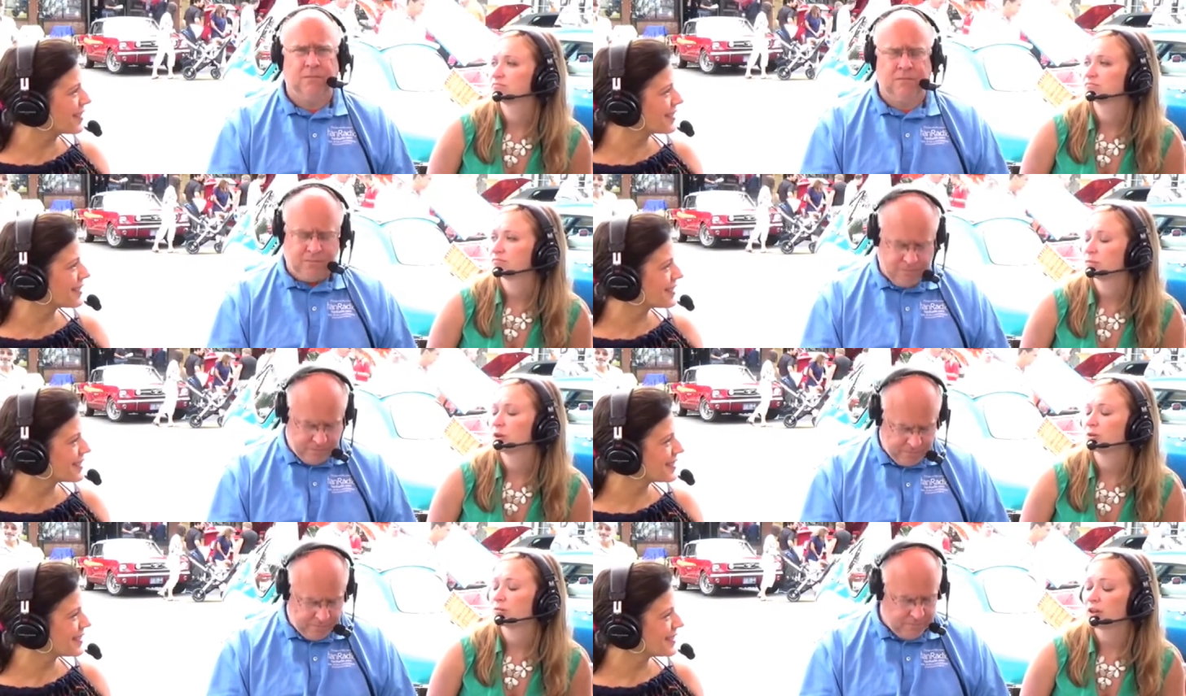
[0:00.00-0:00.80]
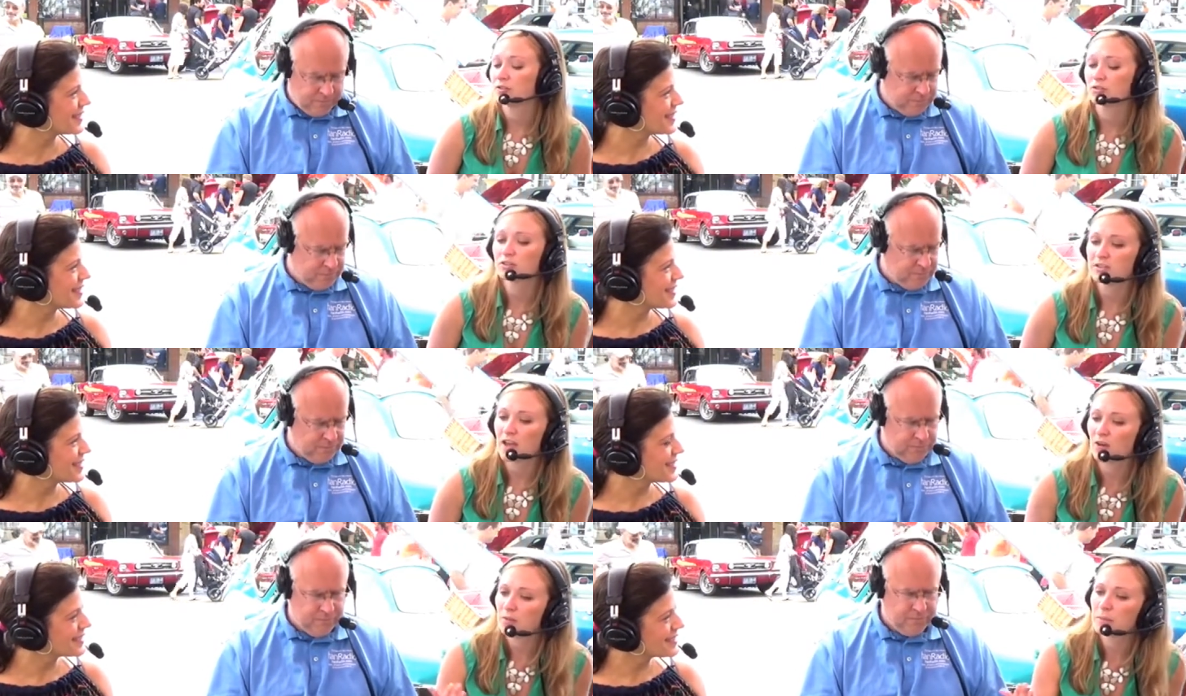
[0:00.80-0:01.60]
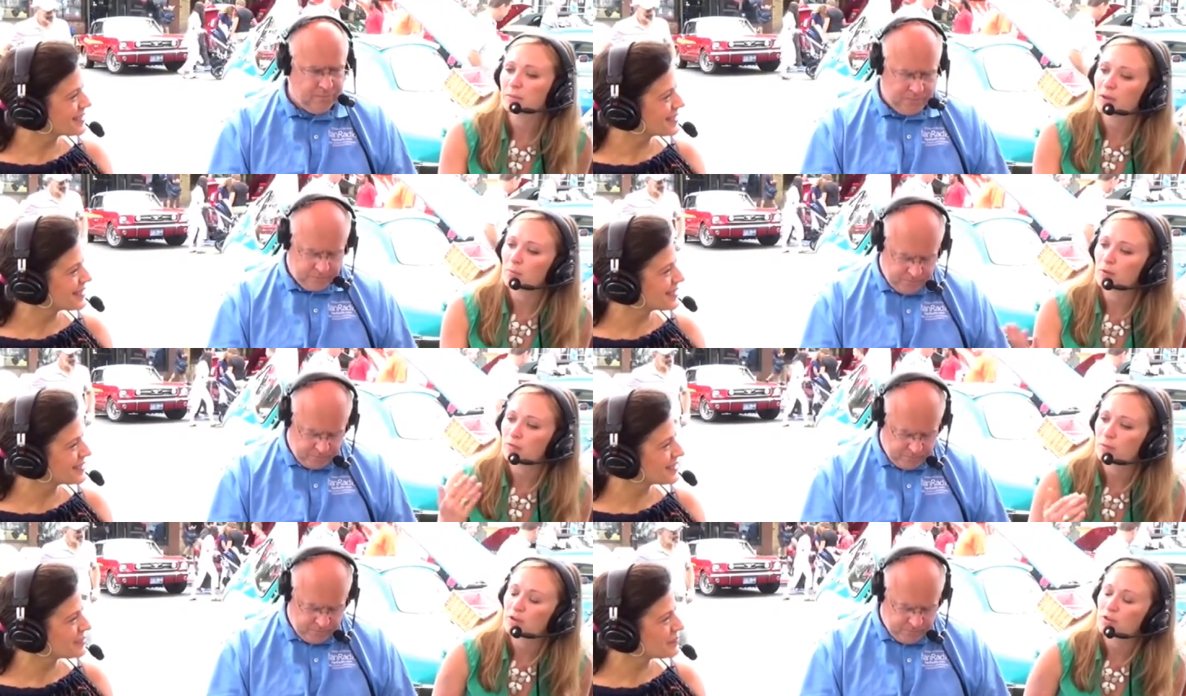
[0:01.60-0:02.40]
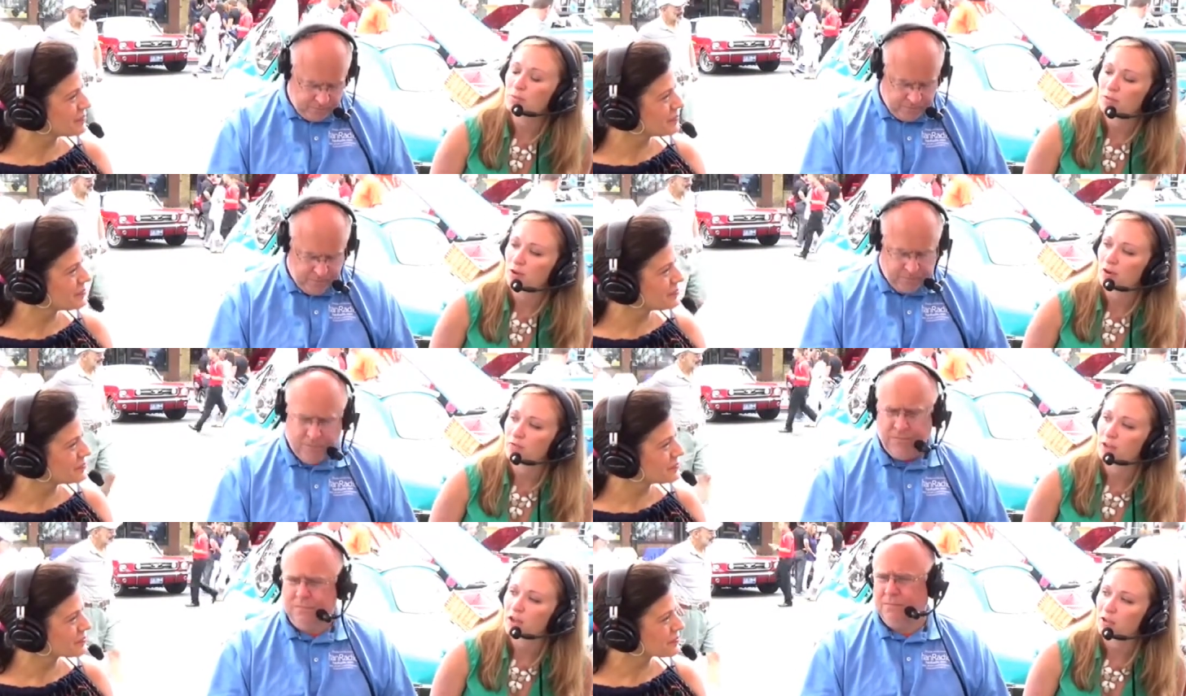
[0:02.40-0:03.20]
Speaker 1: Wow. And, Theresa, how can people get more information about the RVNA?